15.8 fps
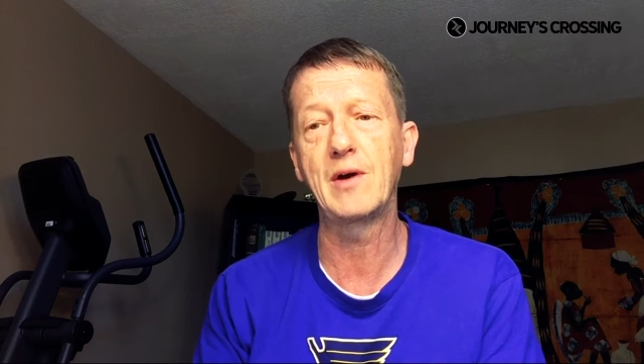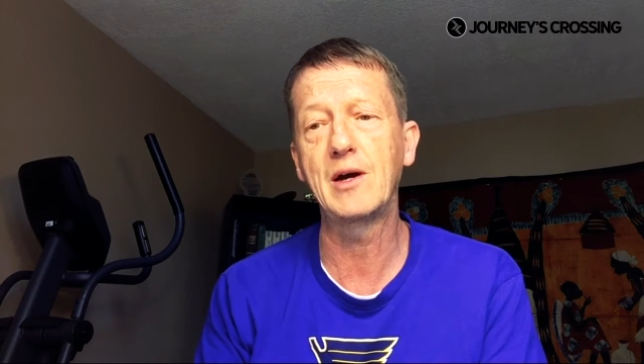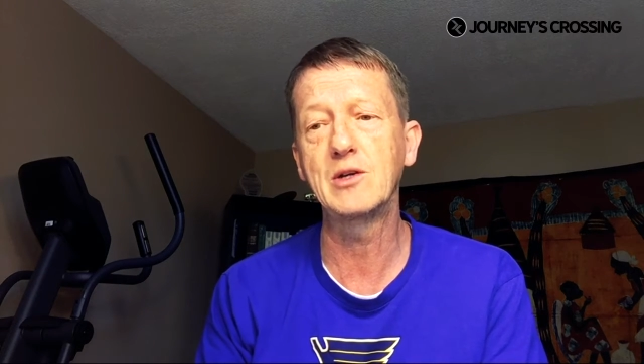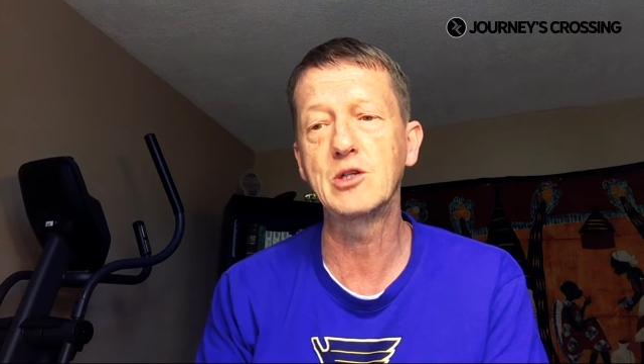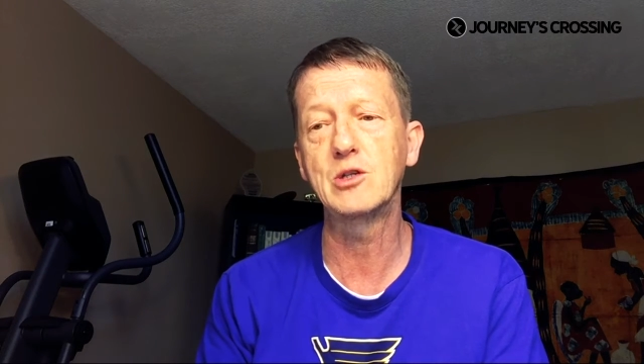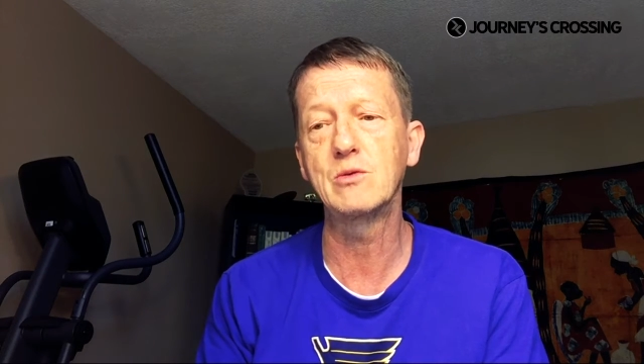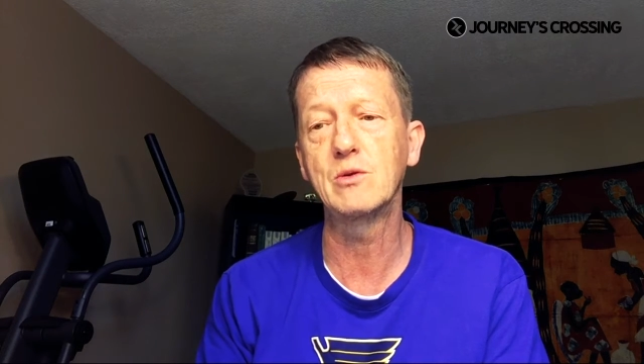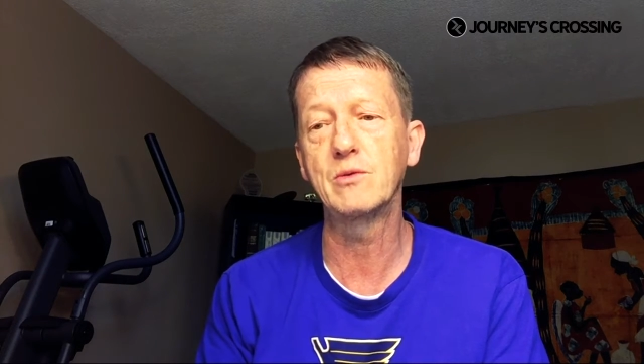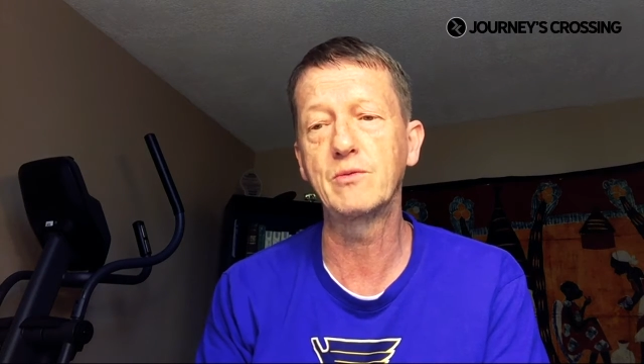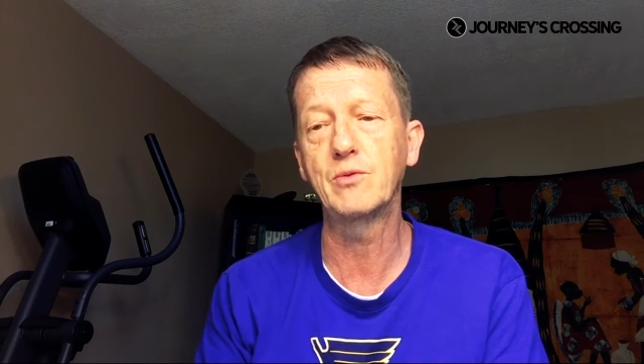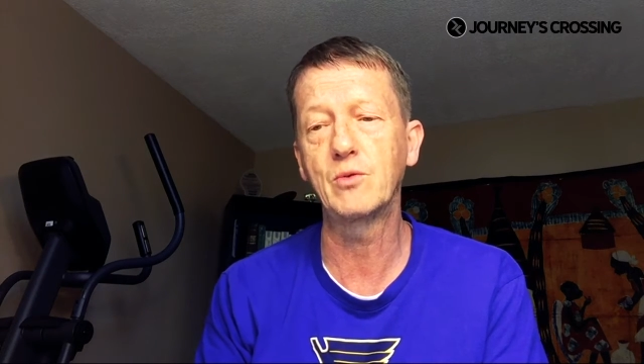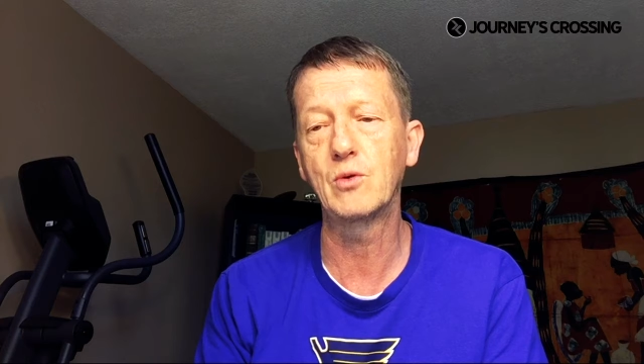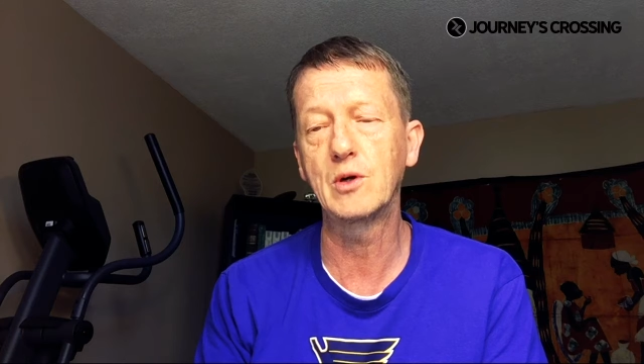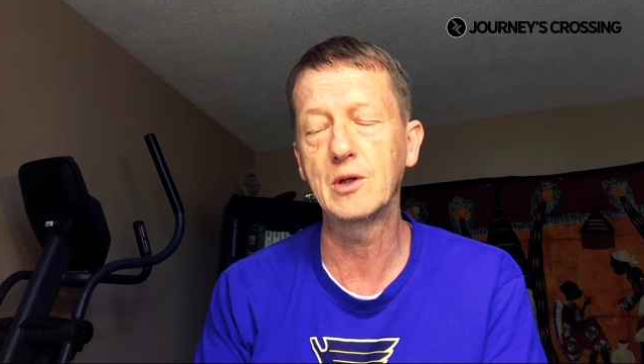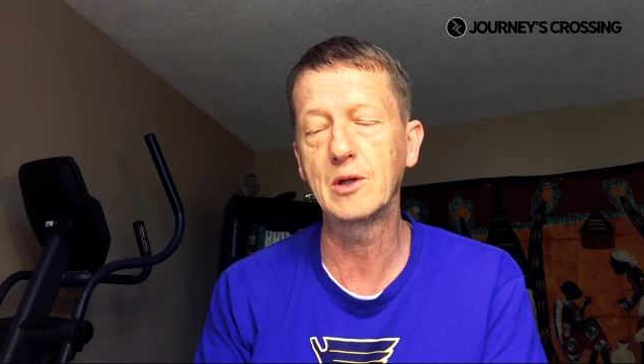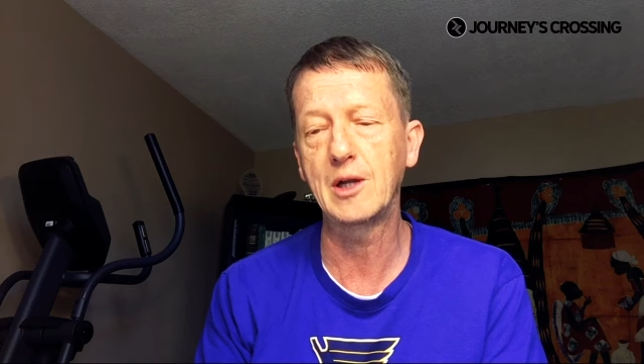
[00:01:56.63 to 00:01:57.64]
find you in a
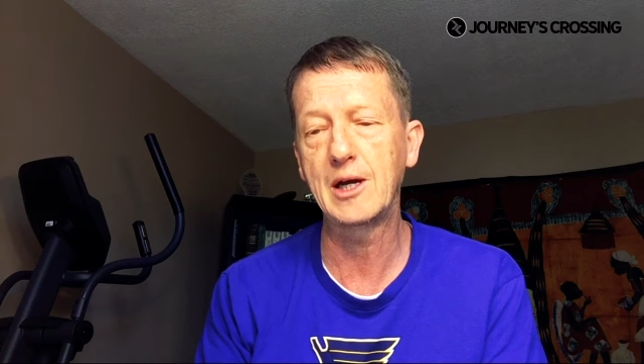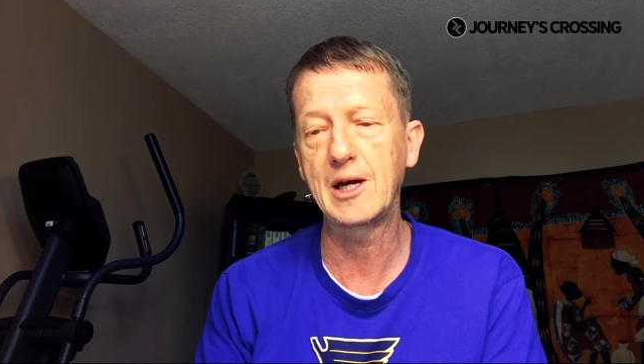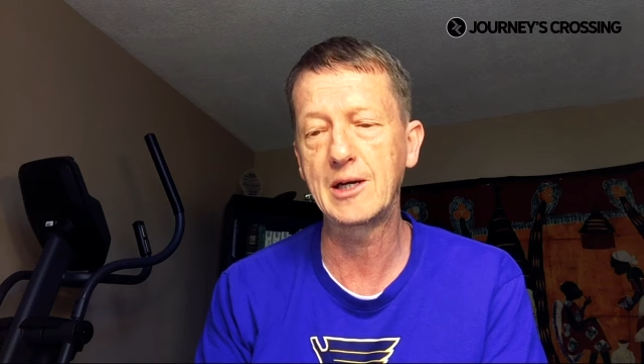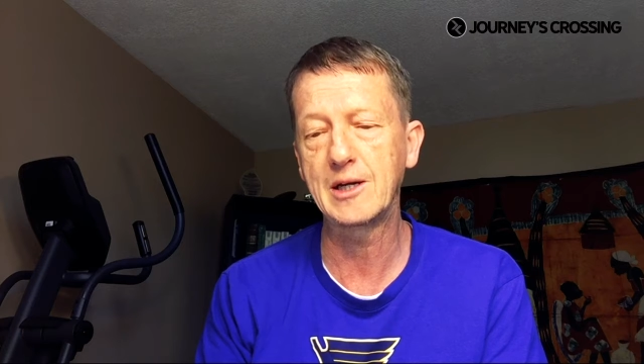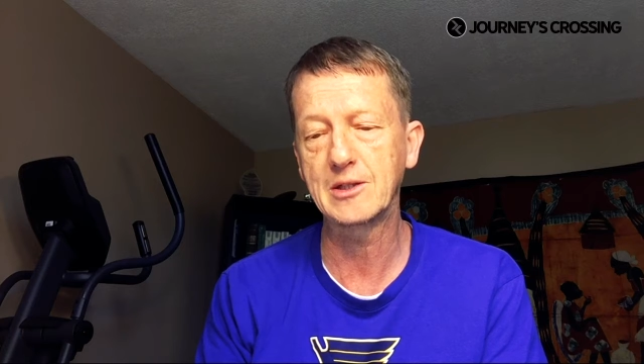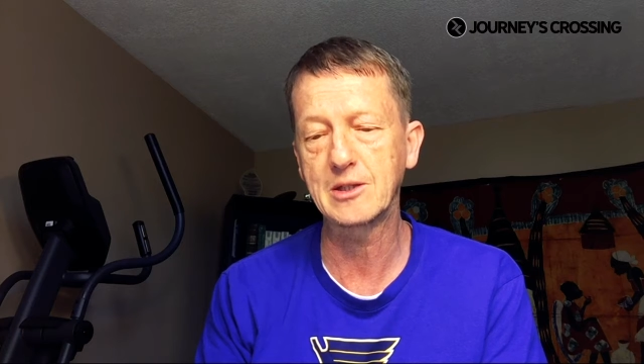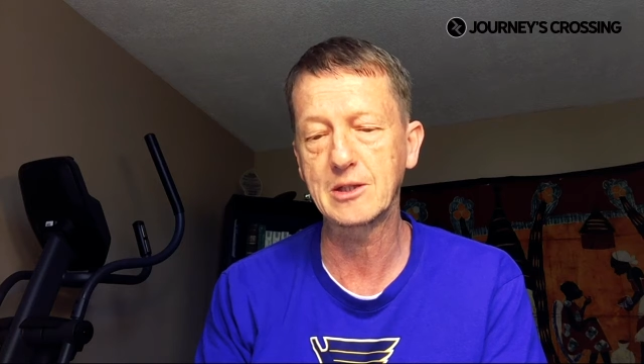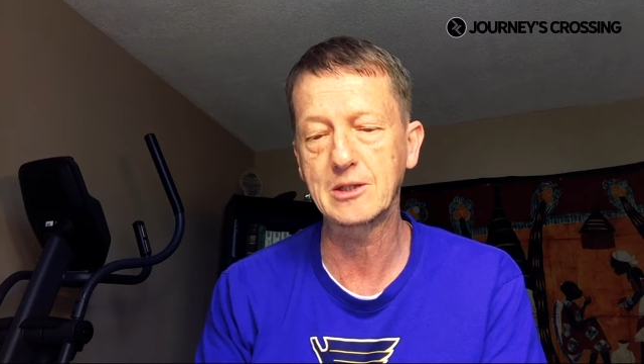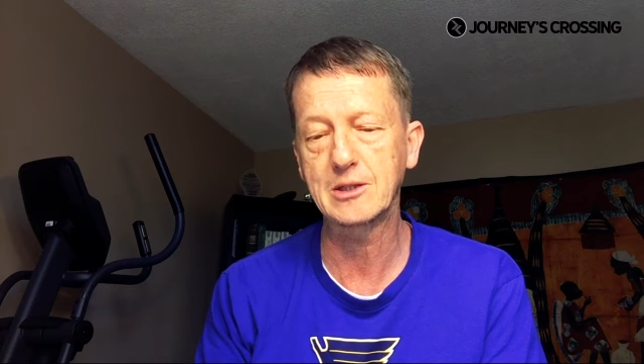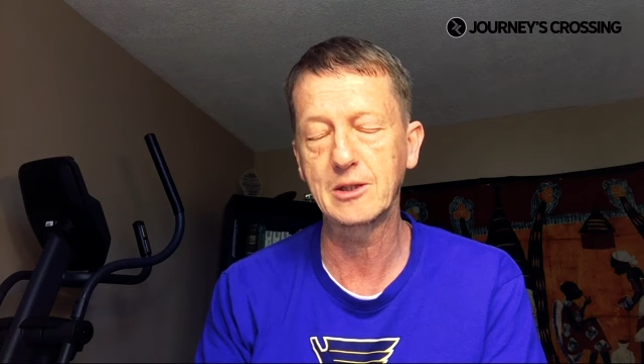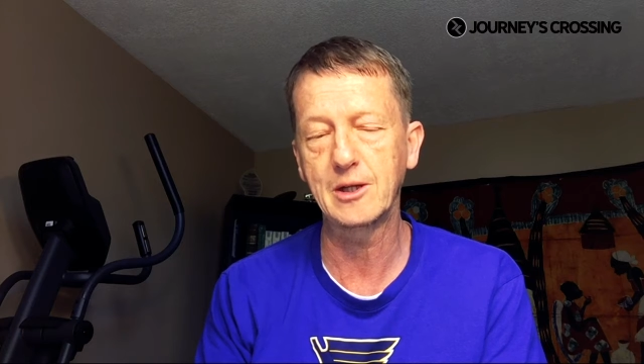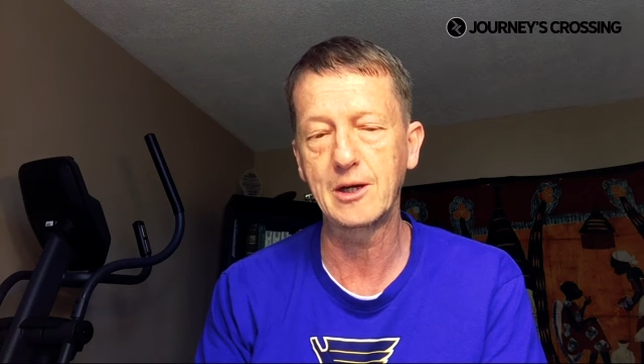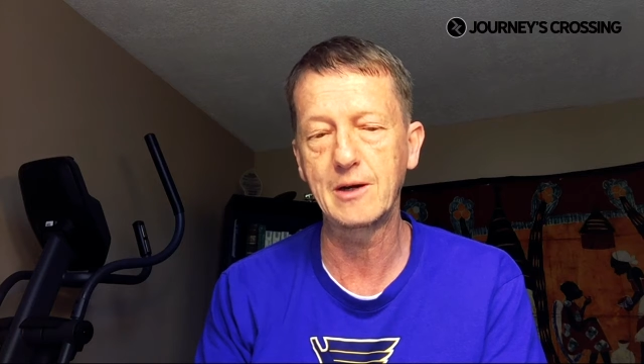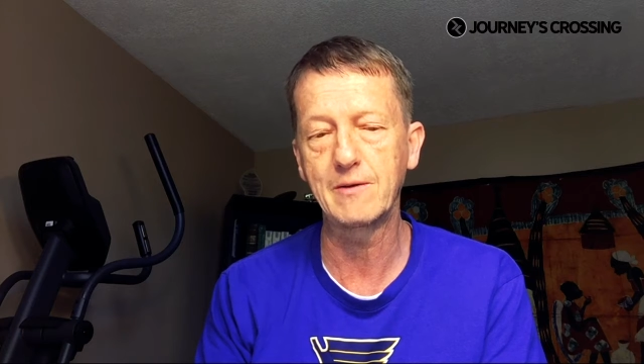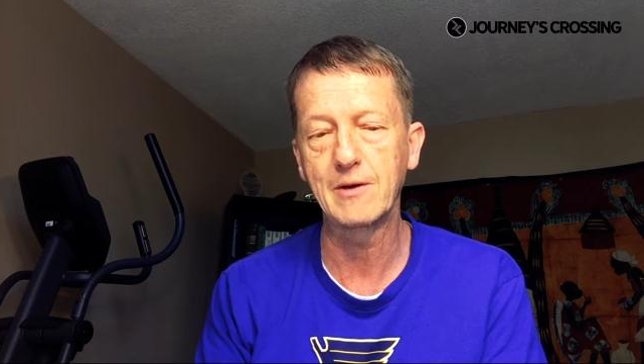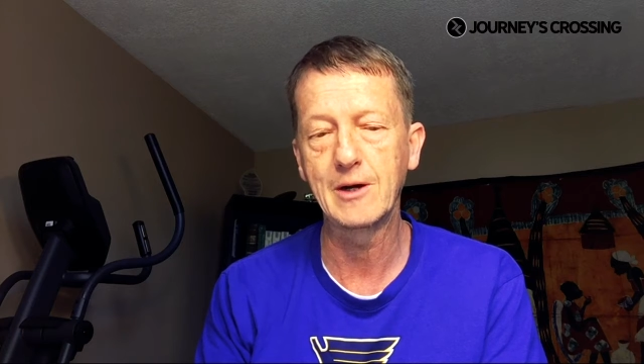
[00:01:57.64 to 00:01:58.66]
foreign land as a
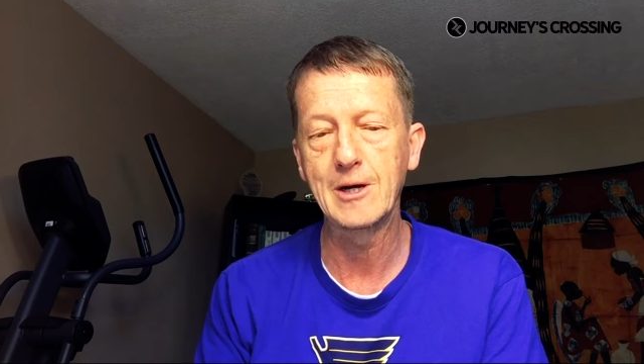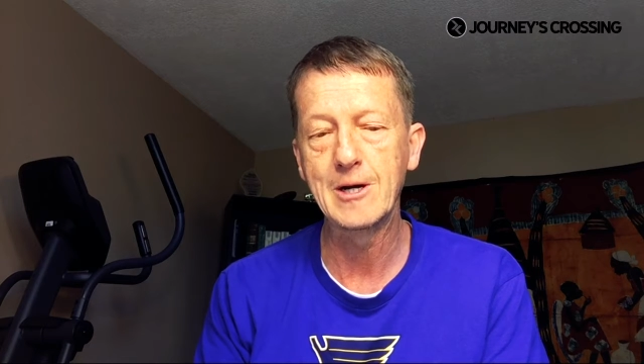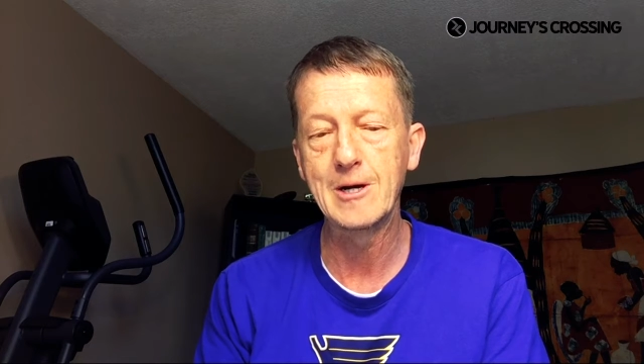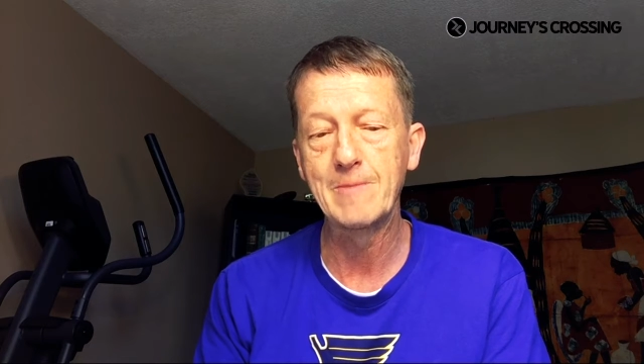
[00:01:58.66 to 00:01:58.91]
slave.